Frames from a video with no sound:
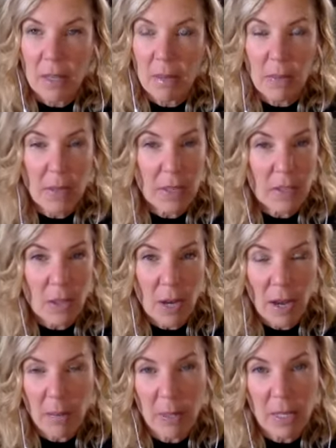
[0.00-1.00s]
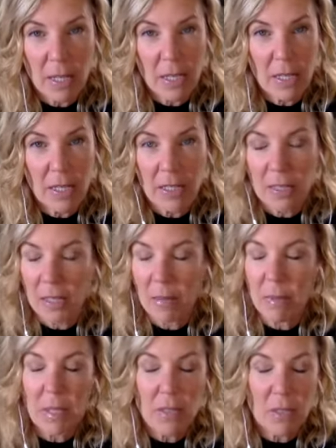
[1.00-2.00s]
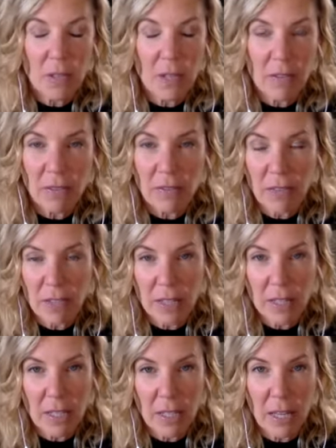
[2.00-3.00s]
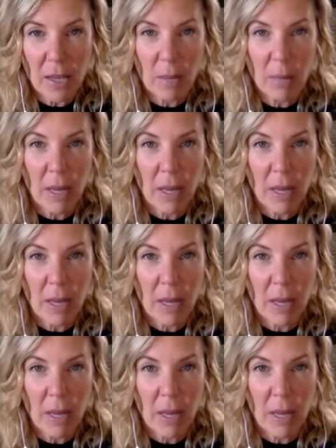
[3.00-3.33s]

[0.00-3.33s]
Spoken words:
things are happening, the same things are not fulfilling them.